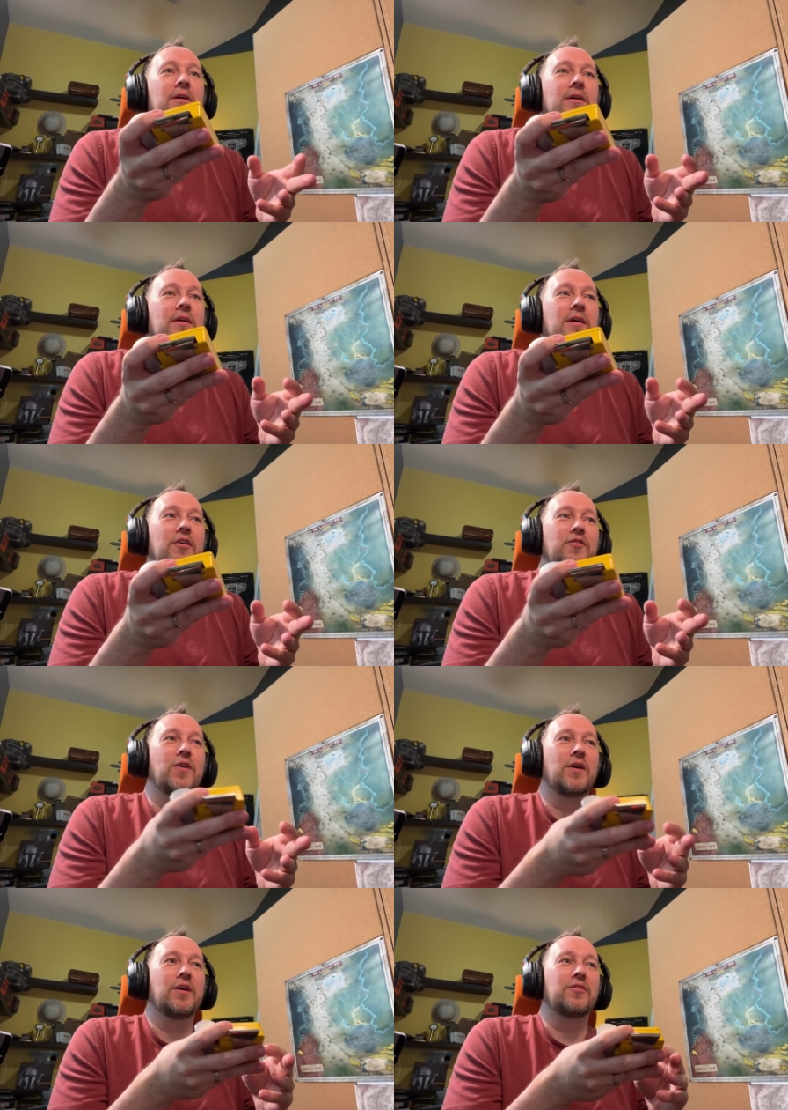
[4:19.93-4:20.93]
as
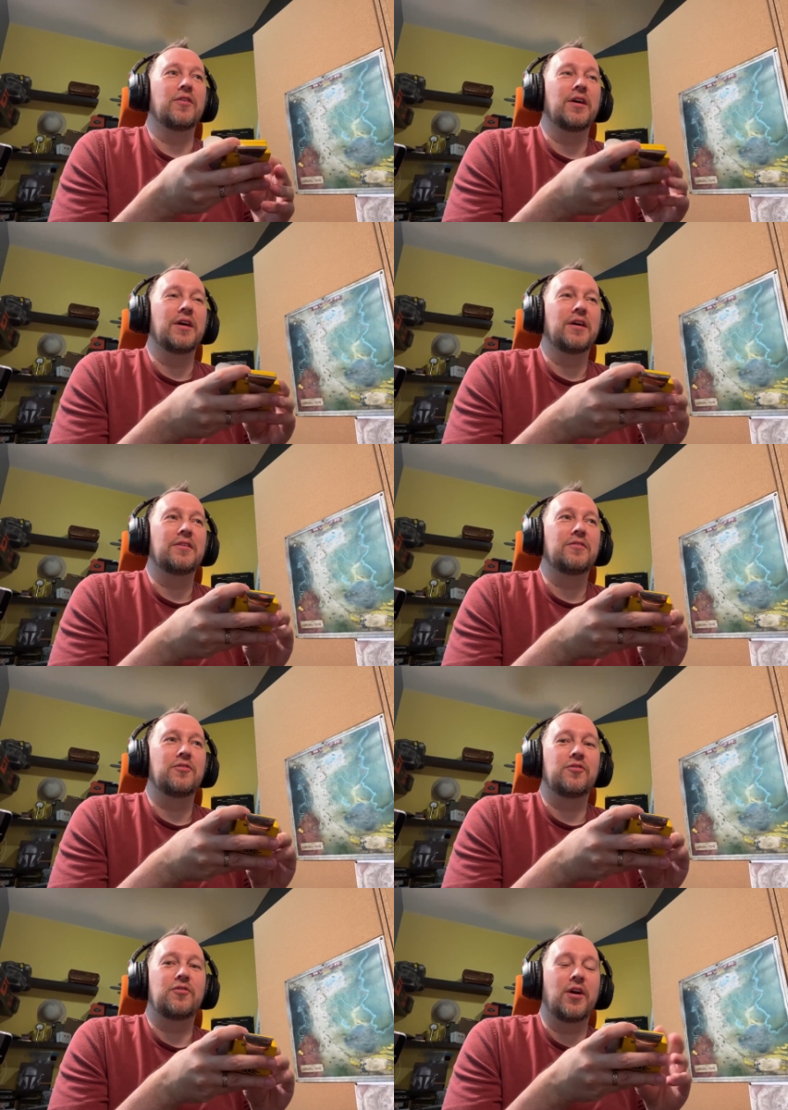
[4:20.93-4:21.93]
far as like
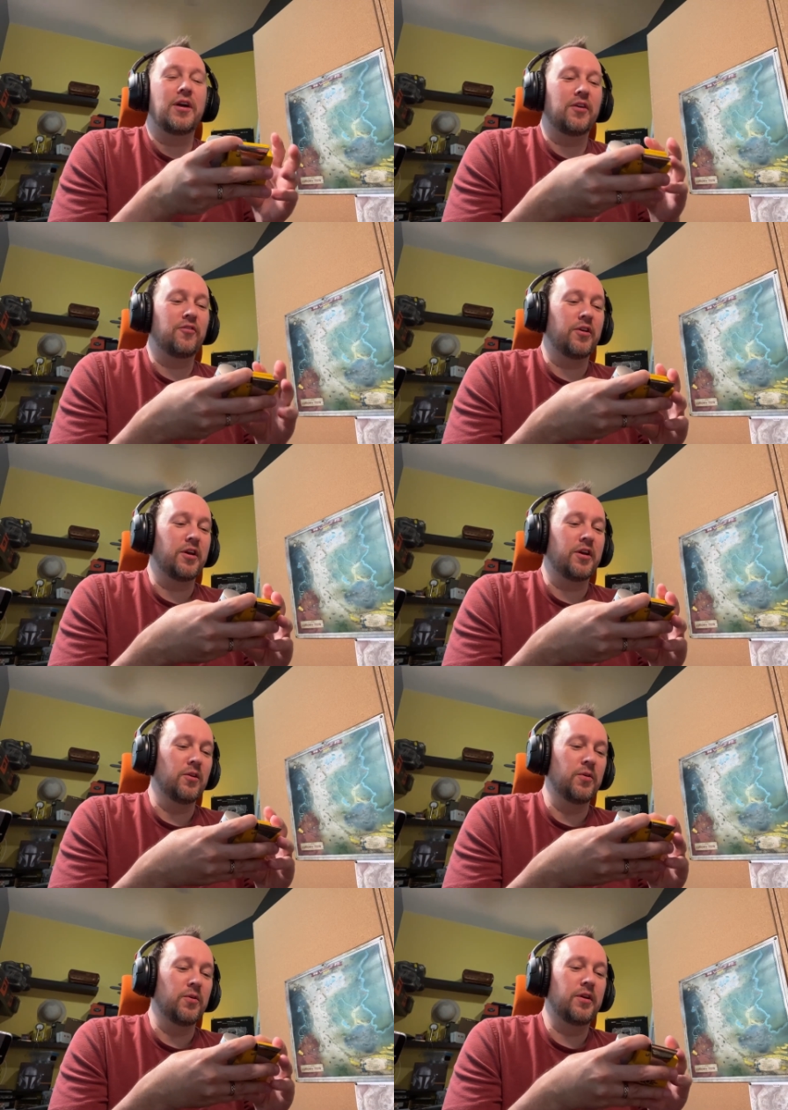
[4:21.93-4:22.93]
trying to actually get it
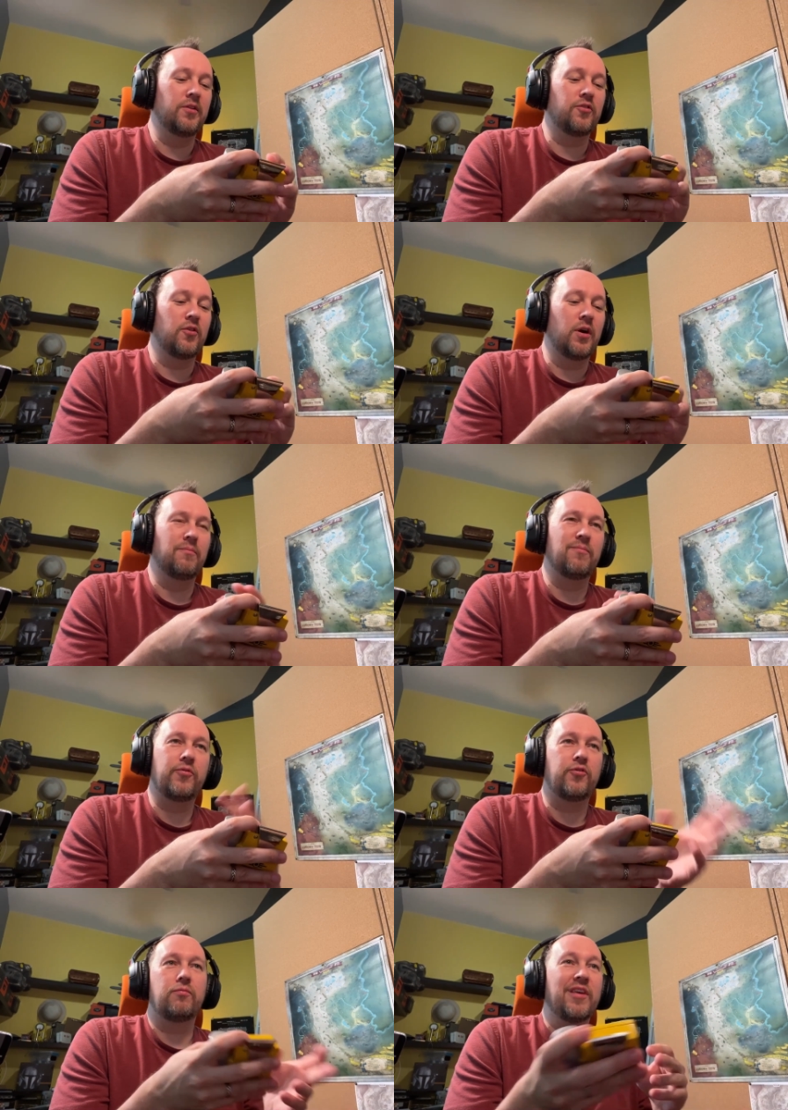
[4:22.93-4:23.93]
loaded. So I'm
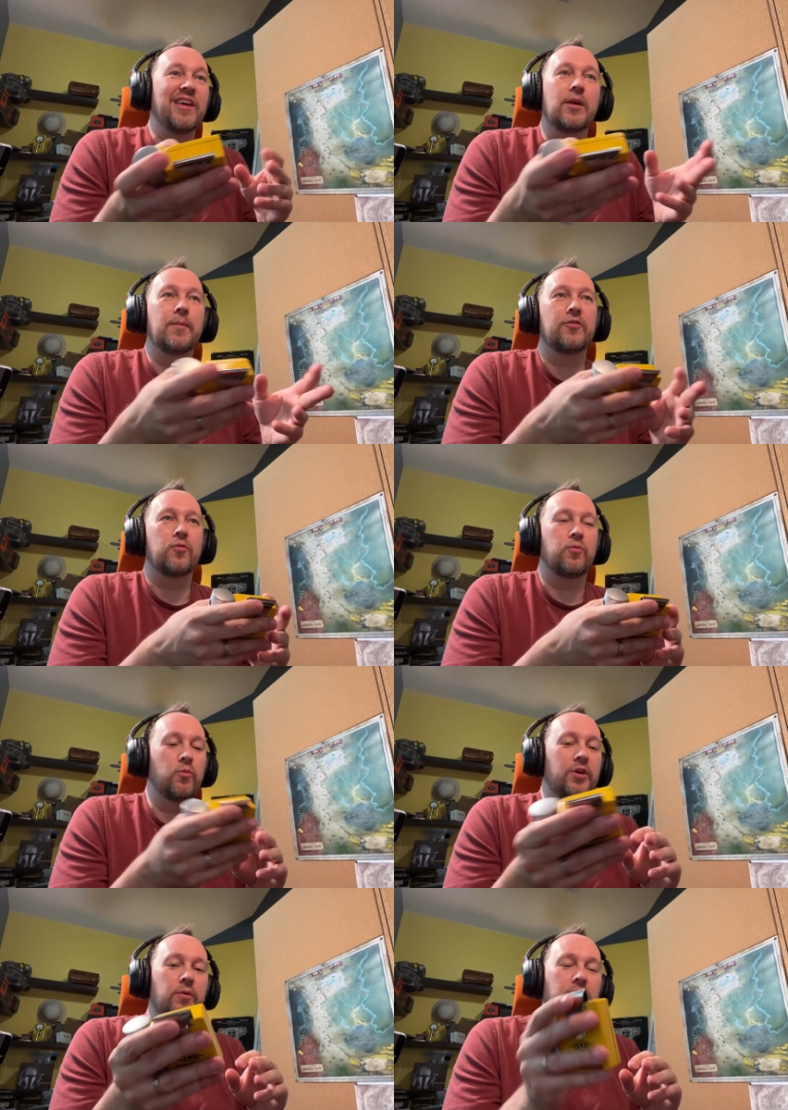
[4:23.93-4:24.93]
thinking about
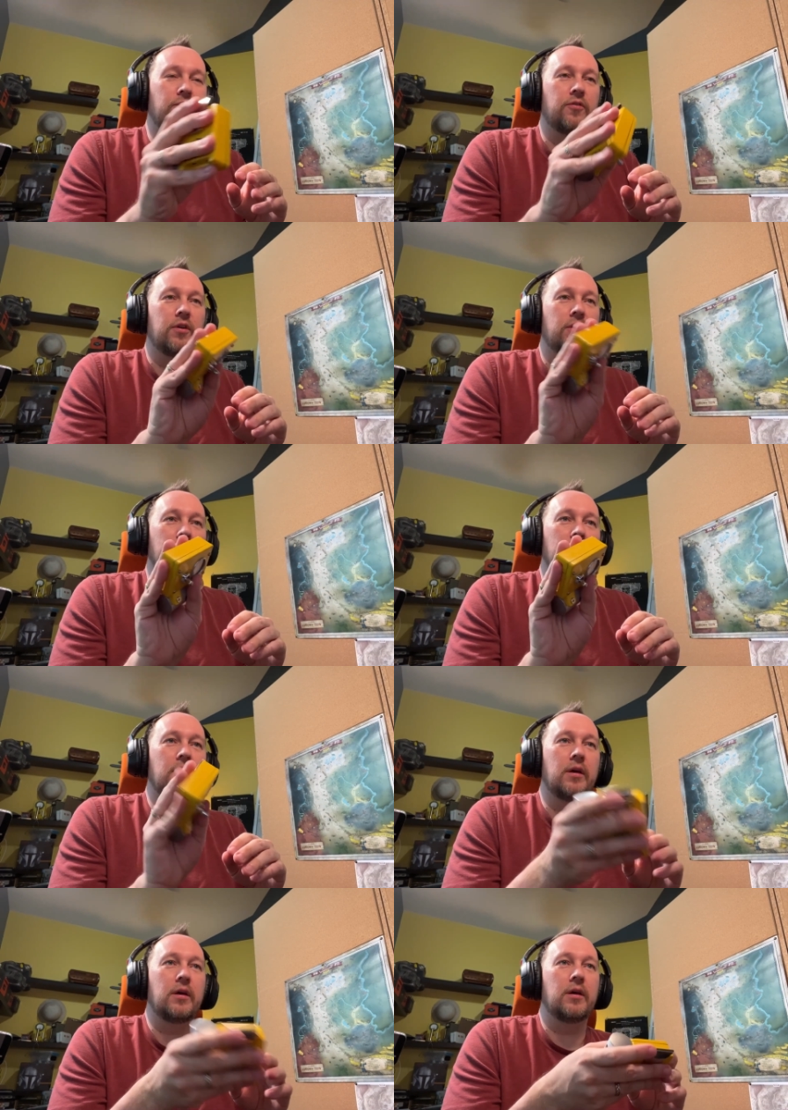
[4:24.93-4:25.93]
redoing this in
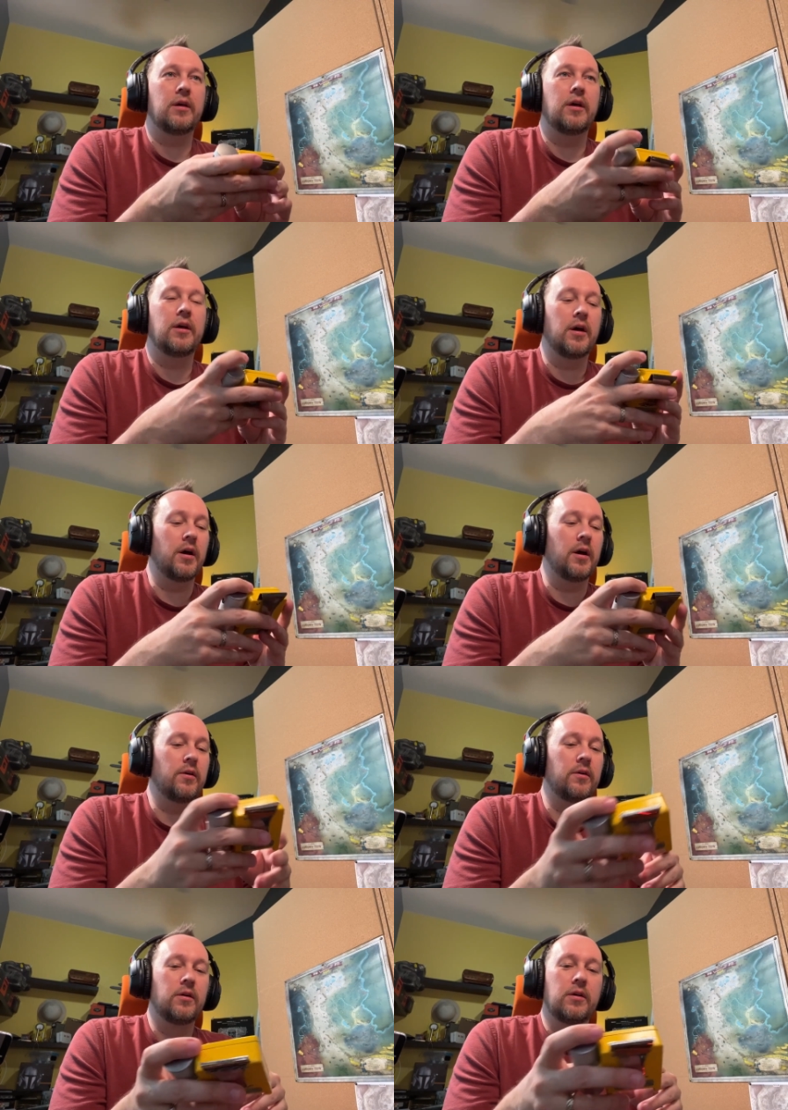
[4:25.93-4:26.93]

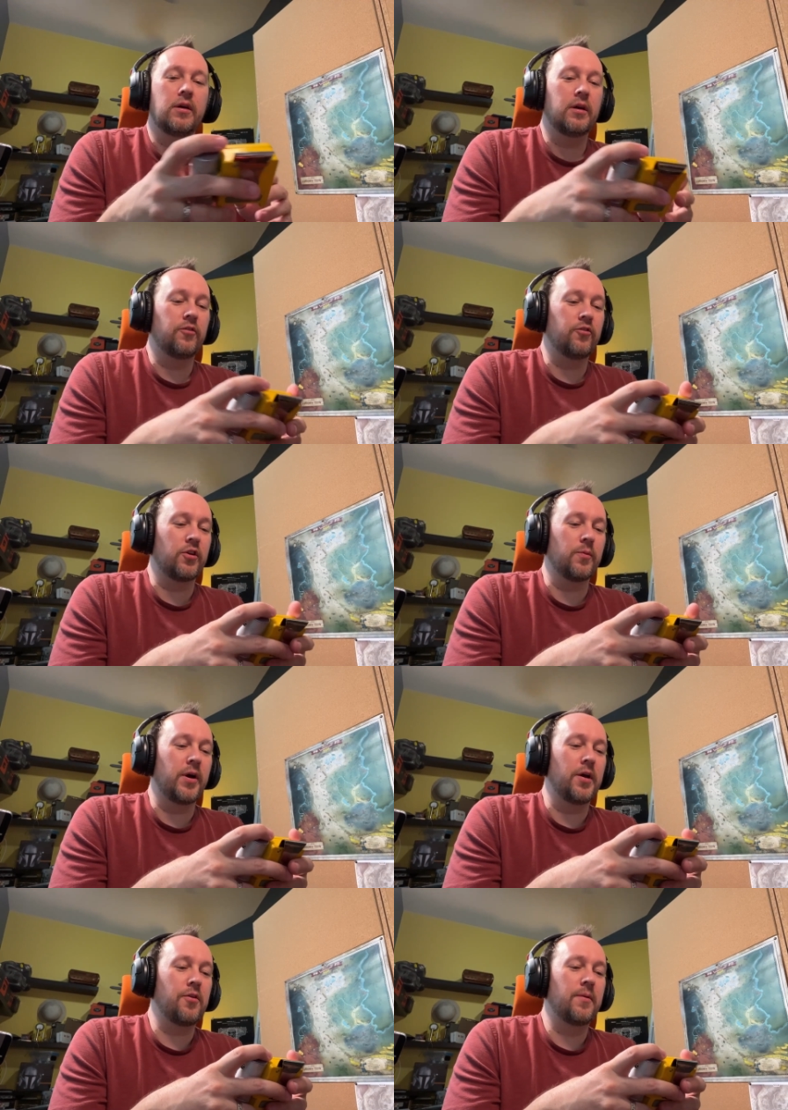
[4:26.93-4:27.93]

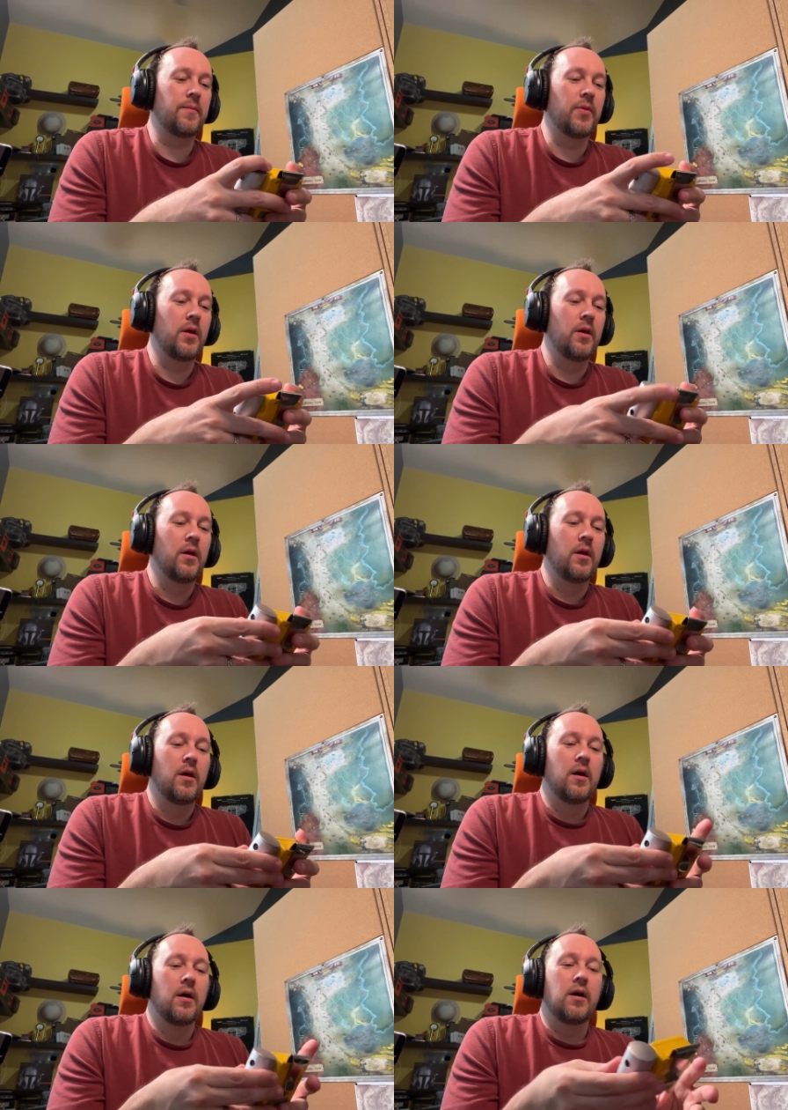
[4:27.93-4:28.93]
CircuitPython.
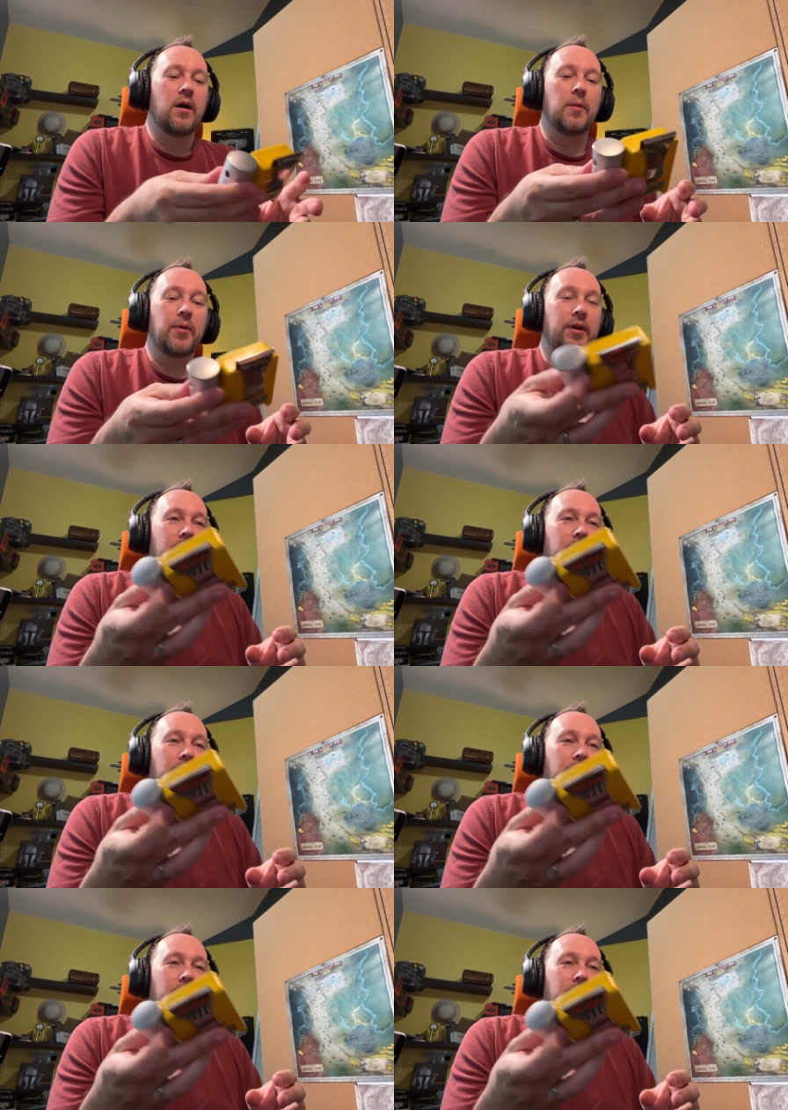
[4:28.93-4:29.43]
But in either